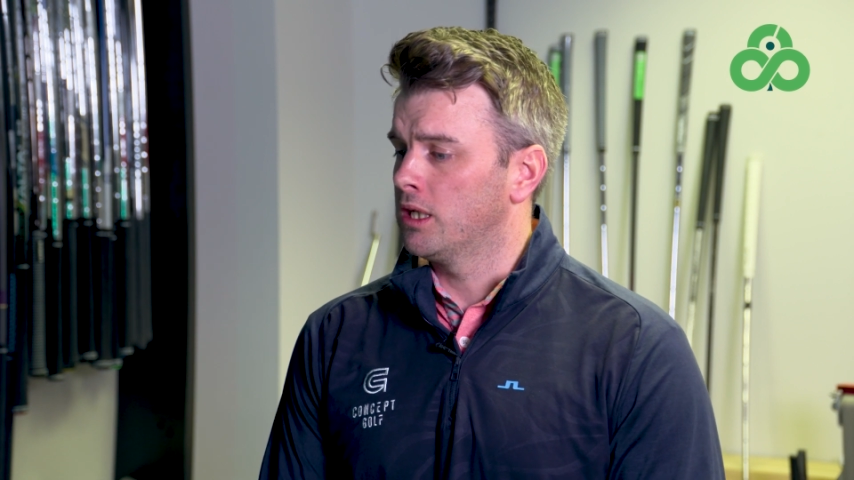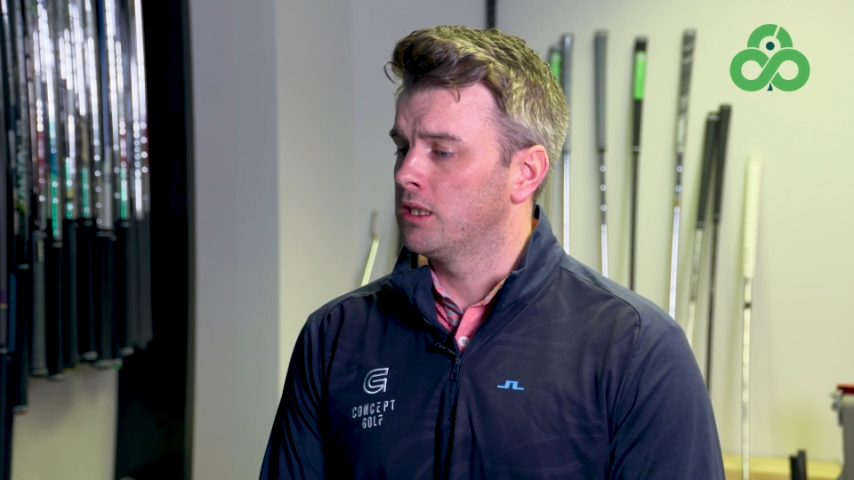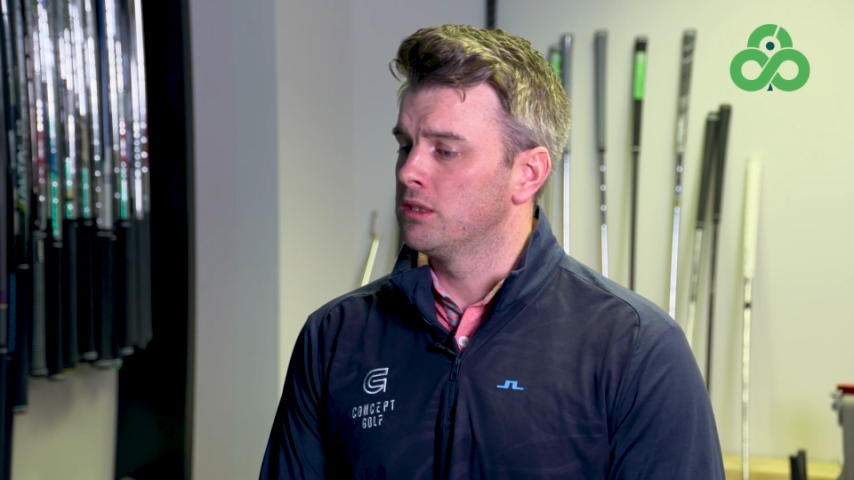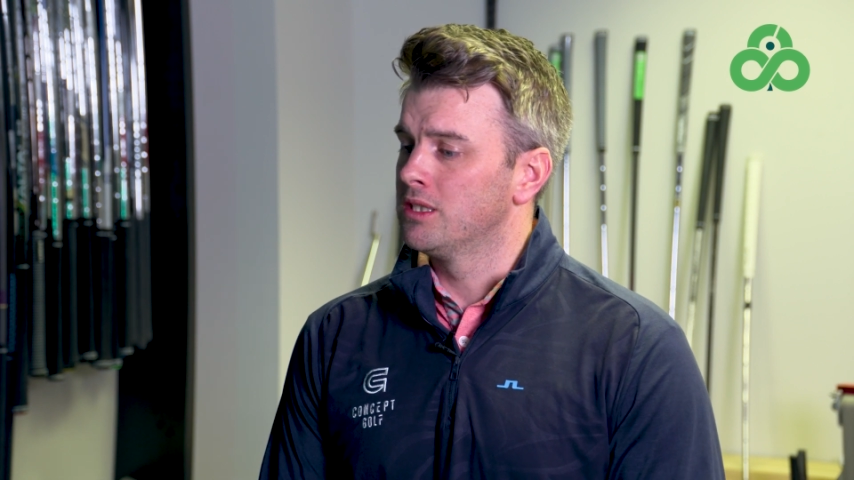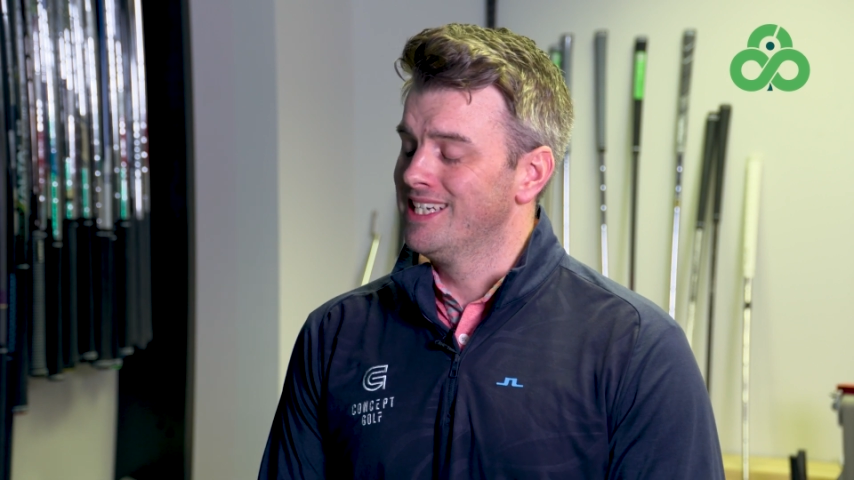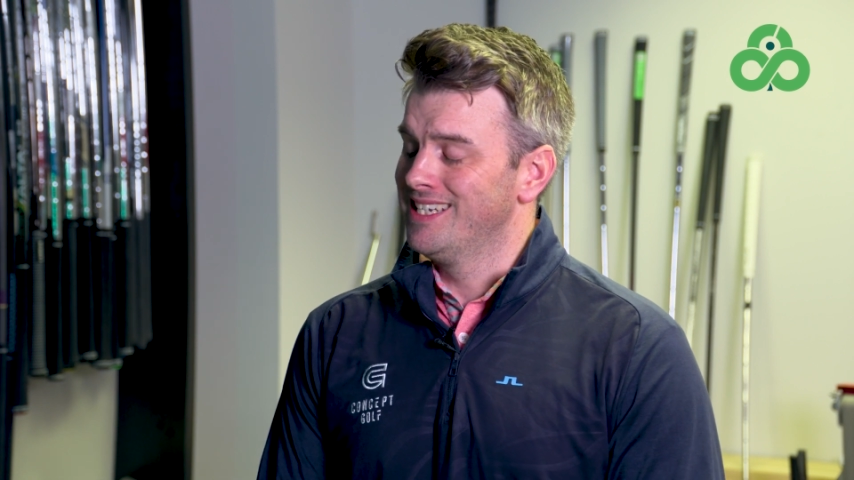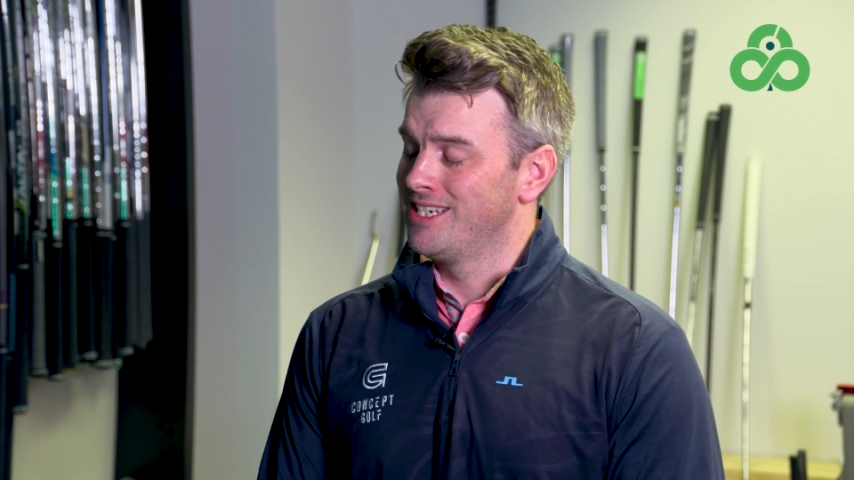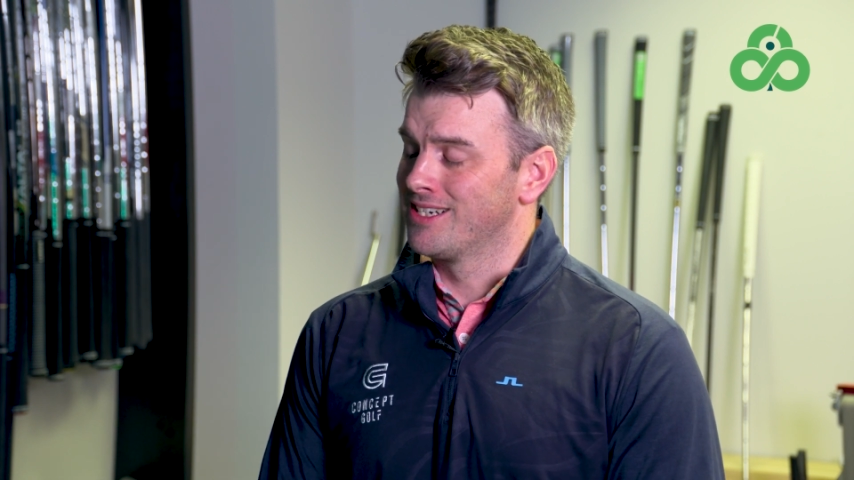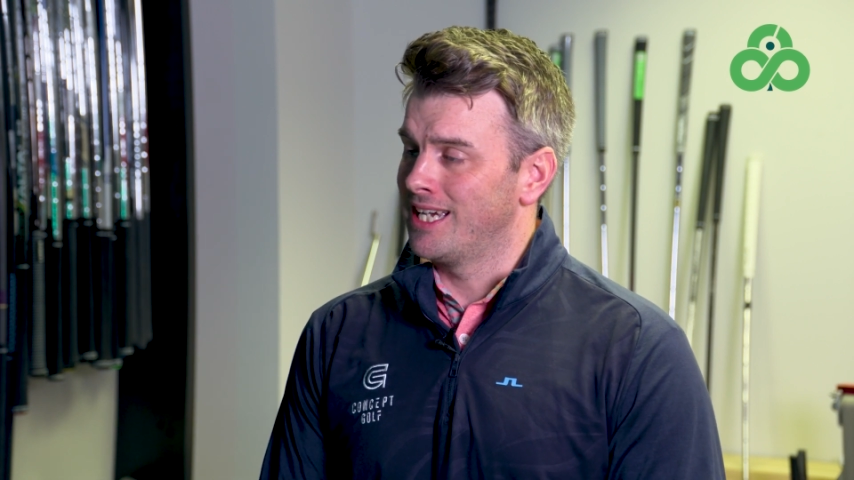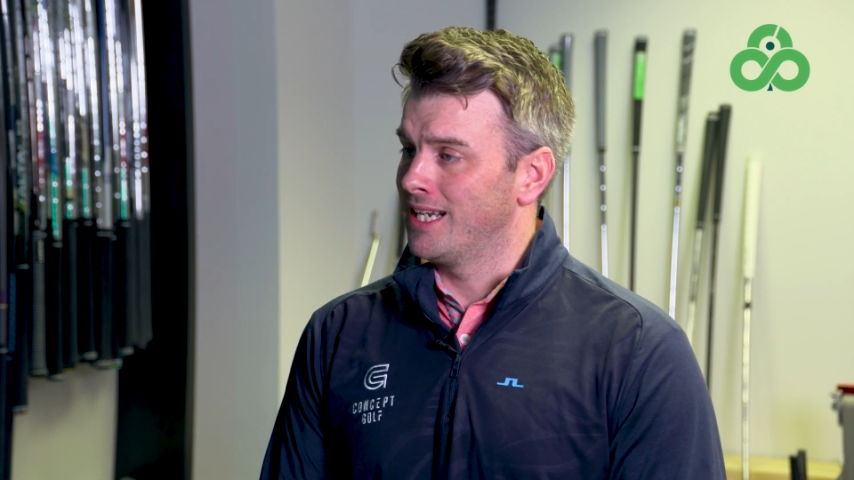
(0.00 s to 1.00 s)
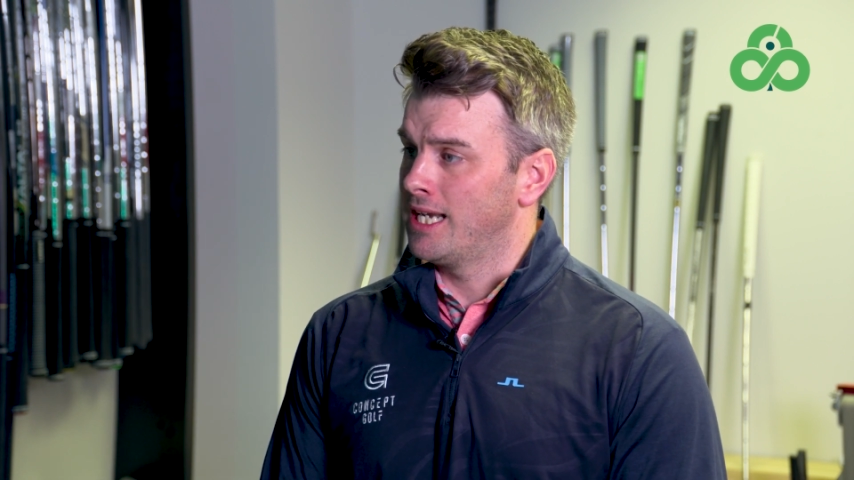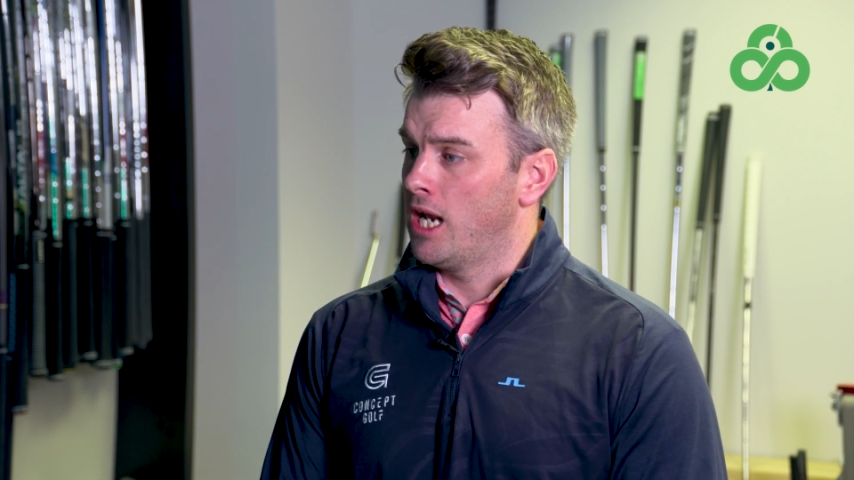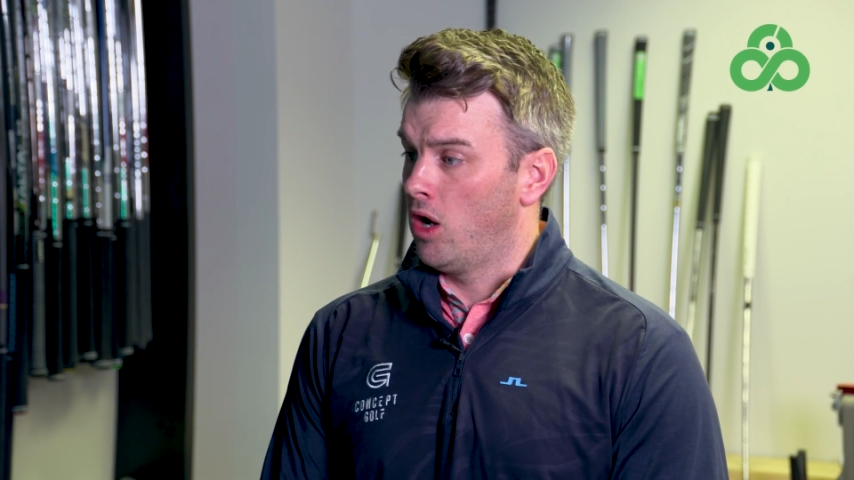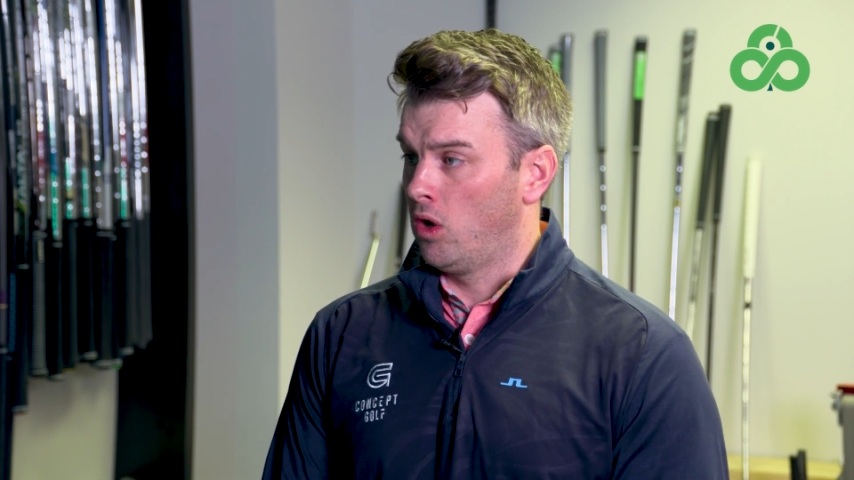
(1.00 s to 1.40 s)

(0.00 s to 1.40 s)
and you're getting